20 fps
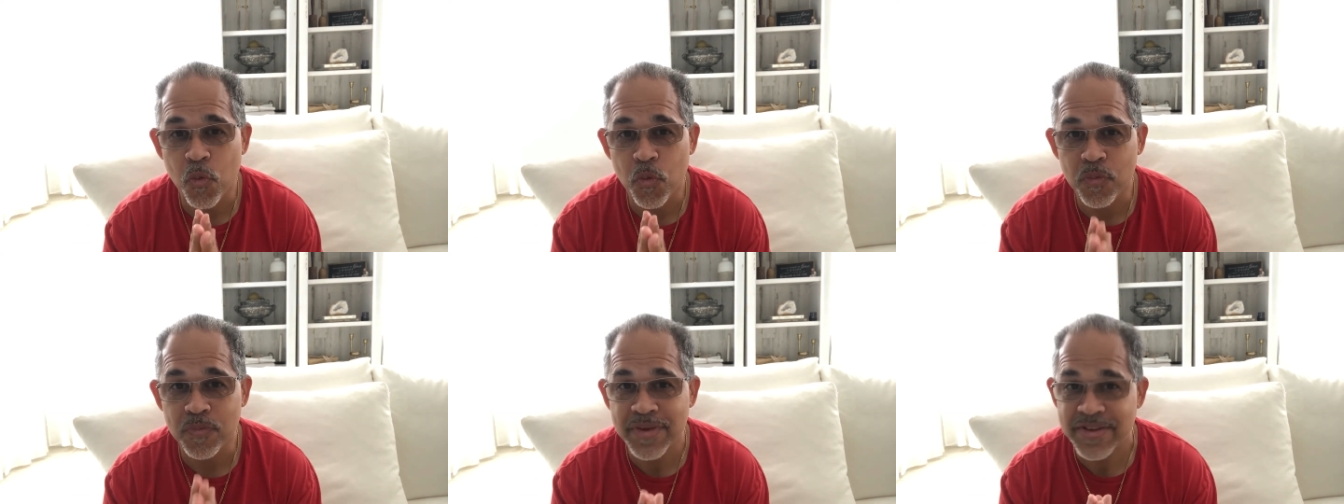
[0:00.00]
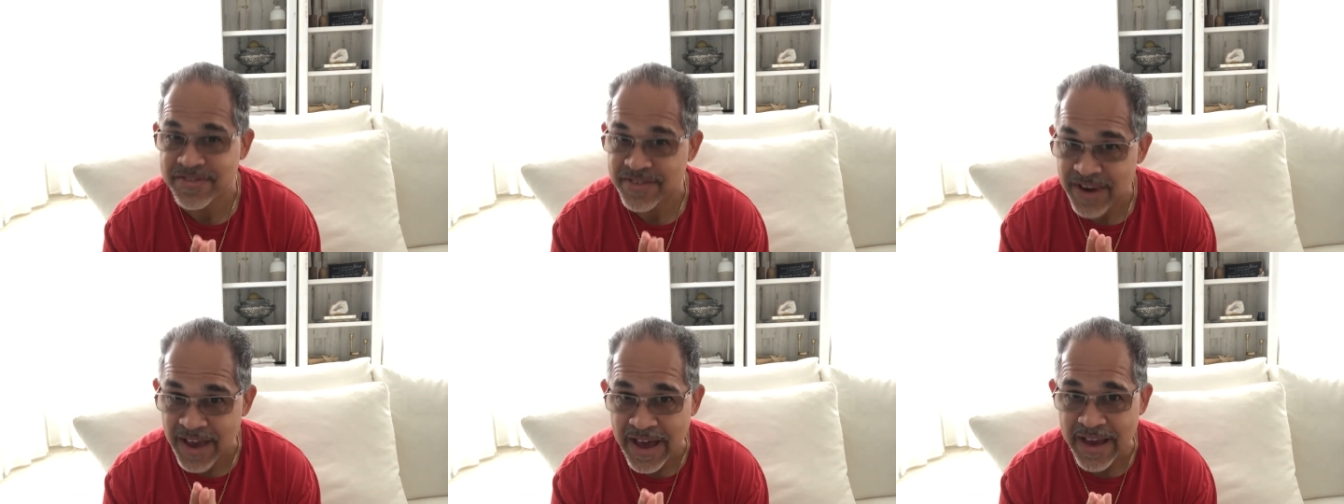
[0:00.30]

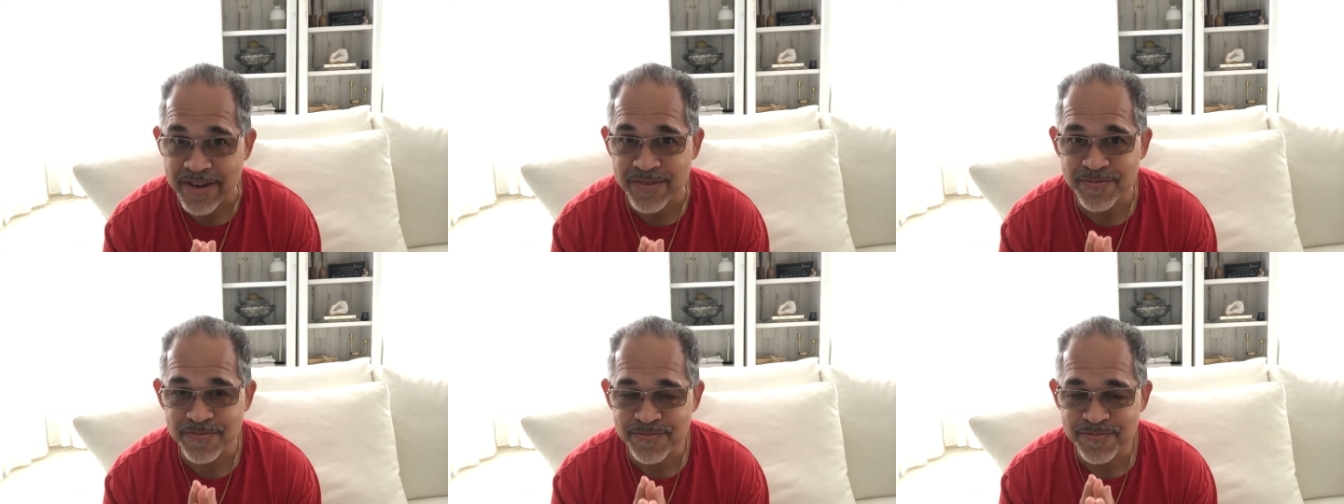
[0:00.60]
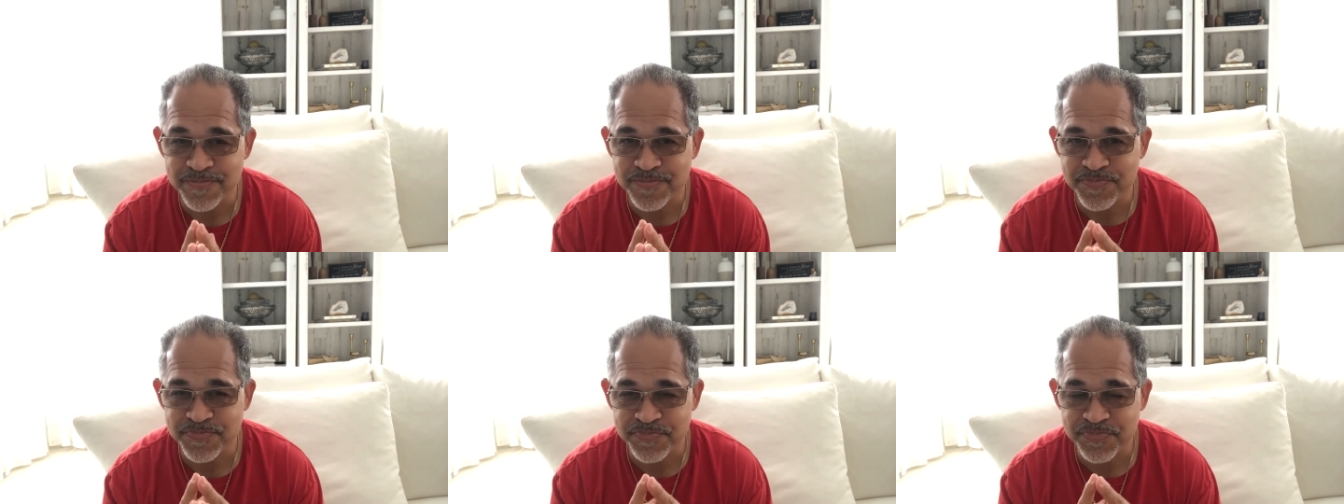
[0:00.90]
That's a lot.
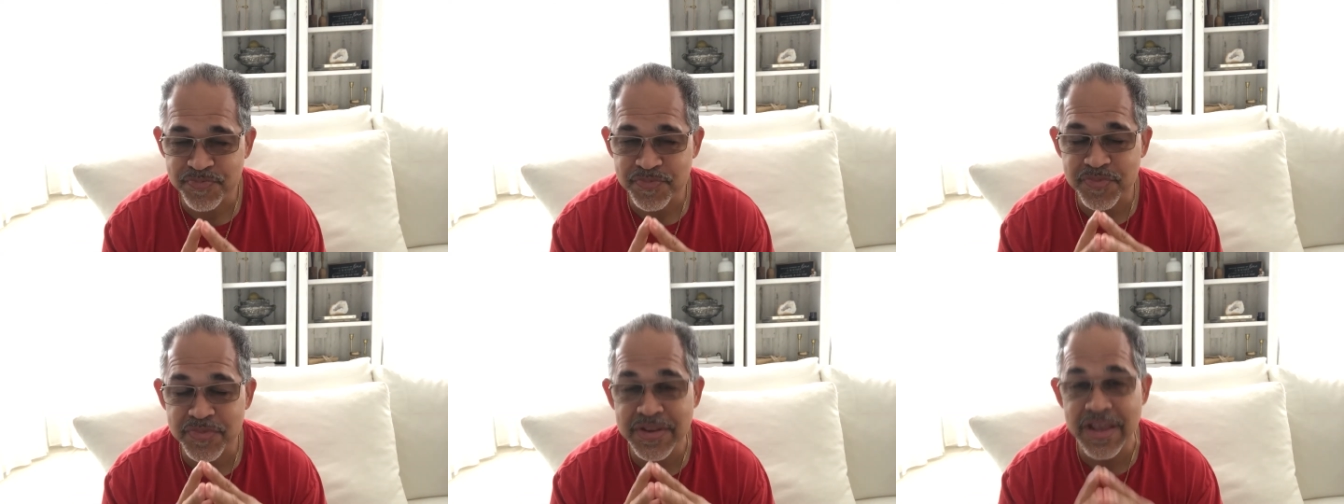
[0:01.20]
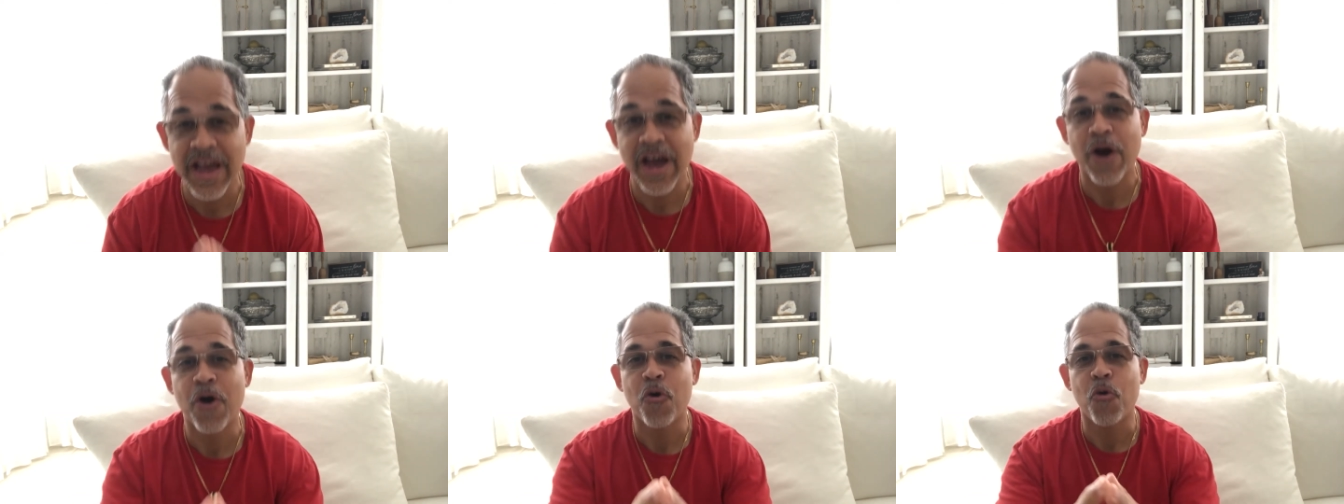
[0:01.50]

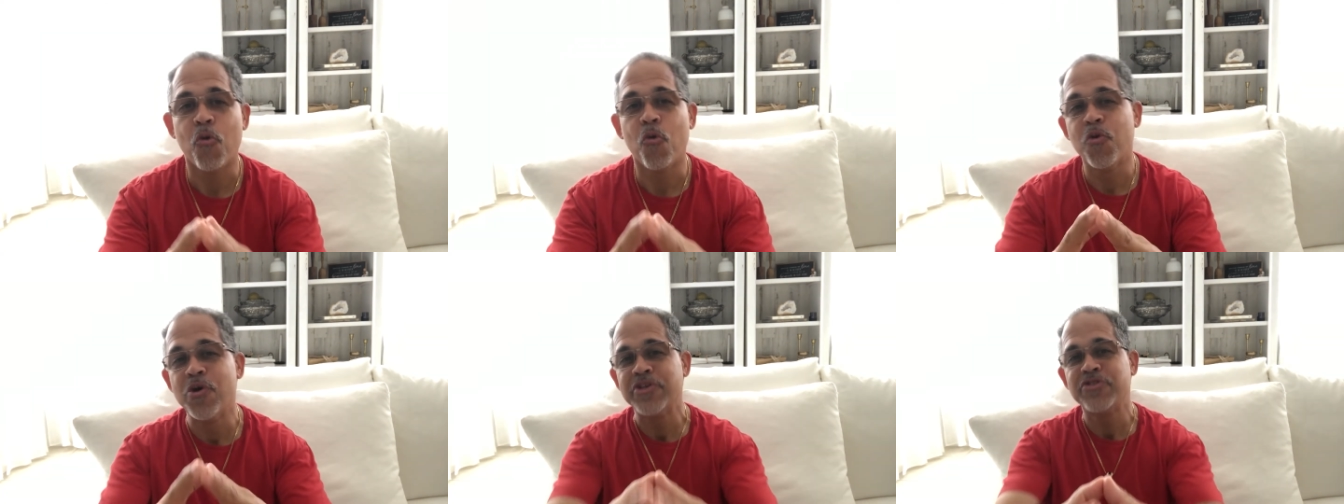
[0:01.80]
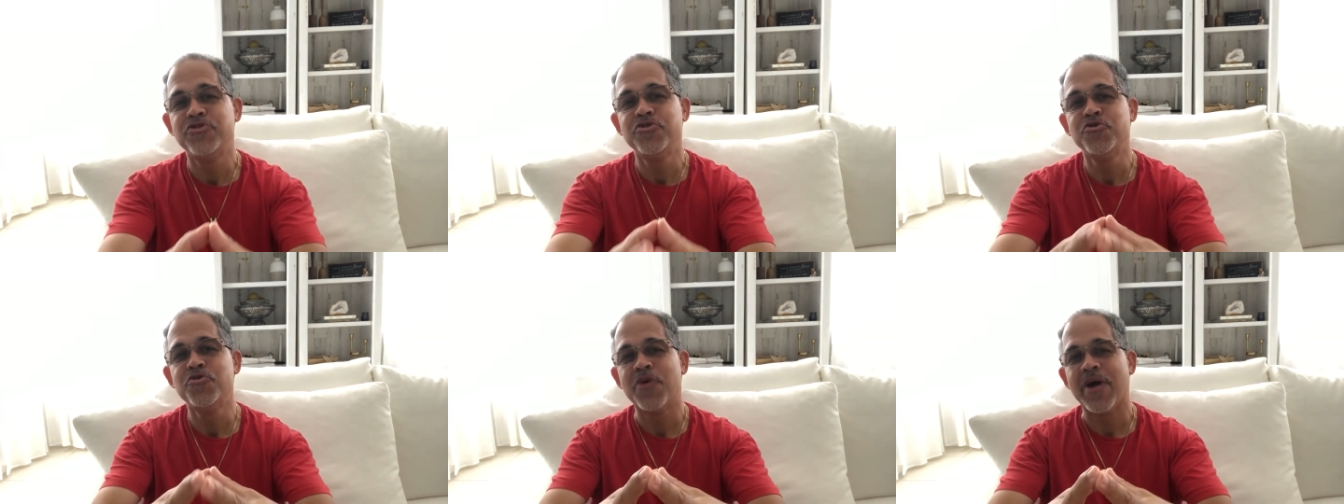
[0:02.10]
Now, what
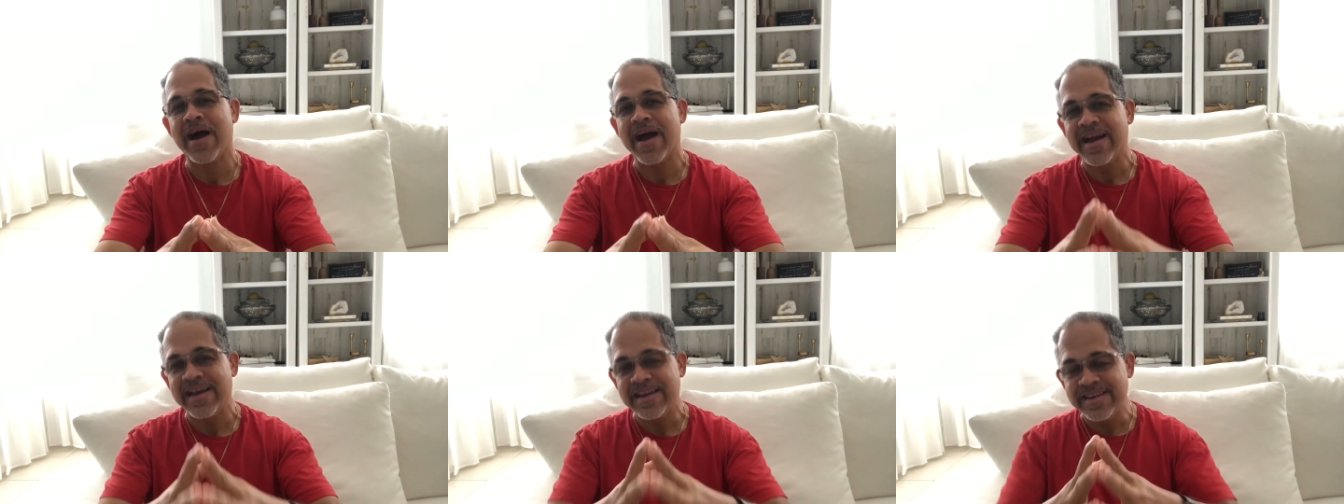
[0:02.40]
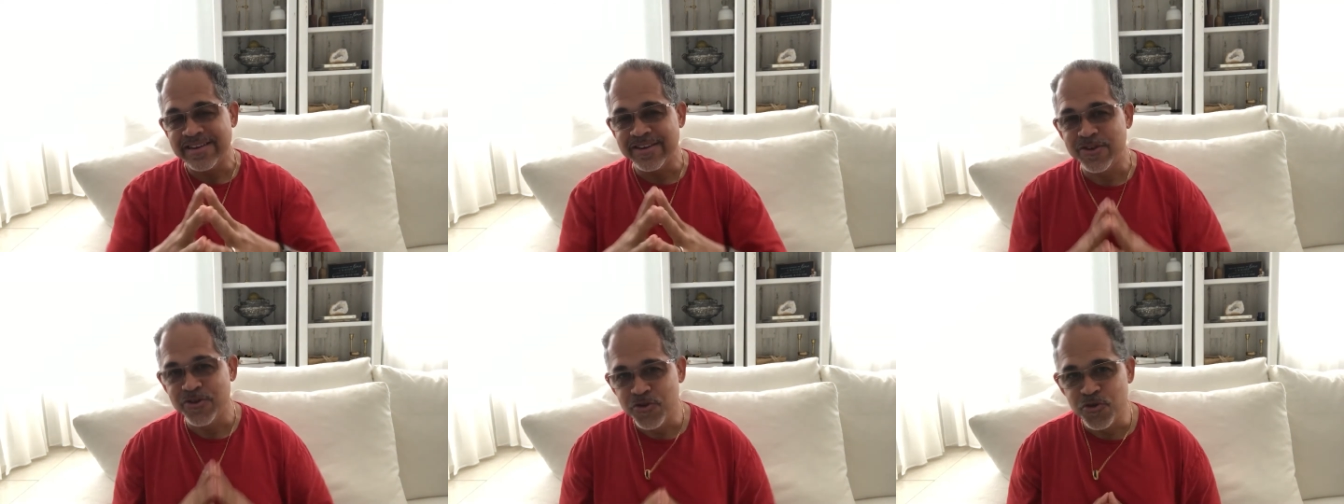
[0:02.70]
do I
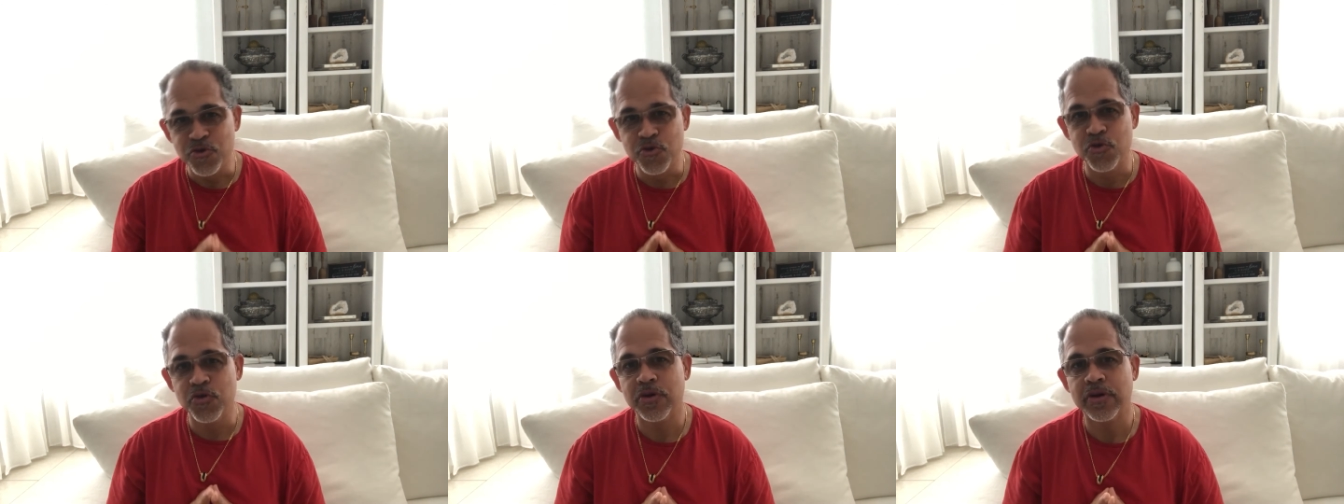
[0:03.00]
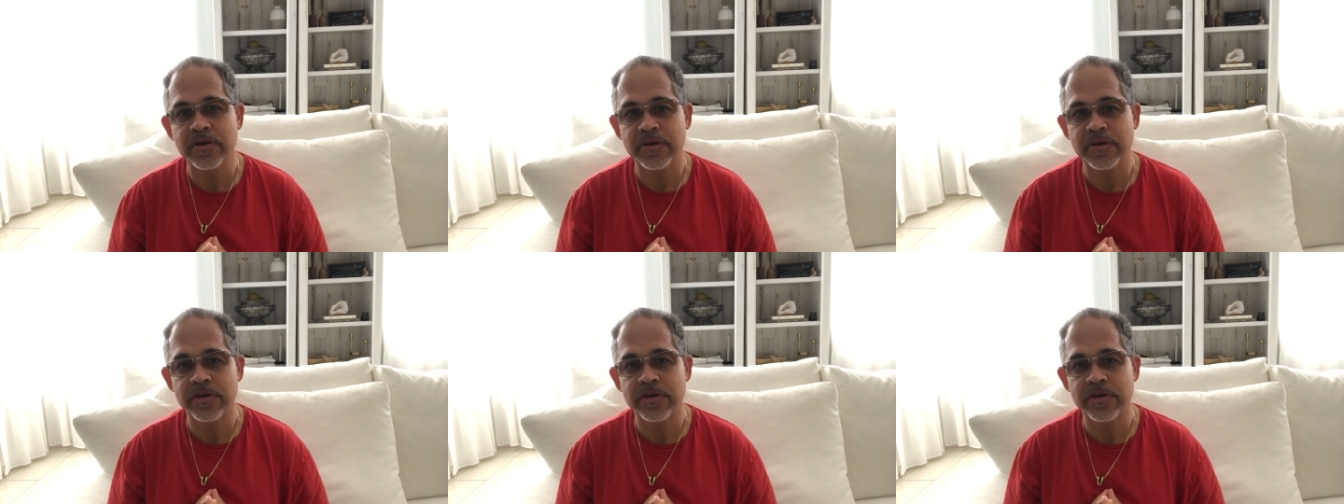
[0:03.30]
do